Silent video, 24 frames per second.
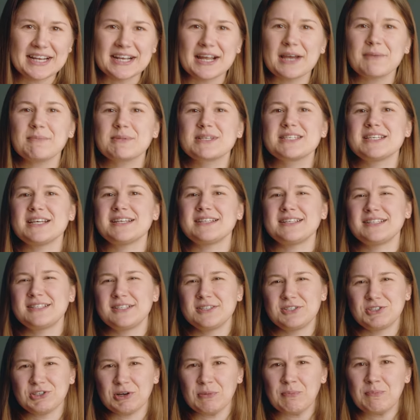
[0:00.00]
and I'm excited
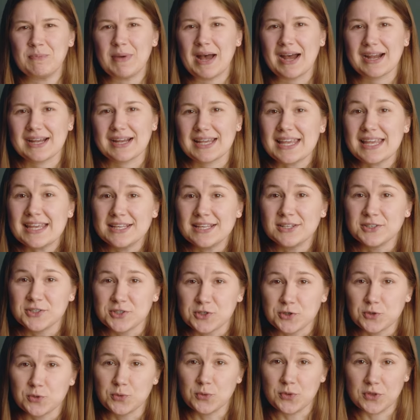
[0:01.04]
to jump back
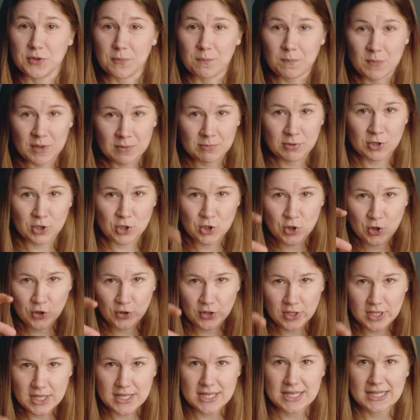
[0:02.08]
into the
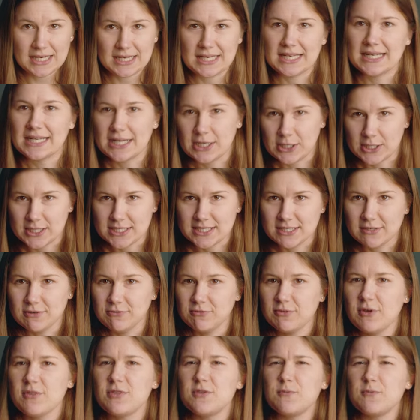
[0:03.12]
biblical narrative,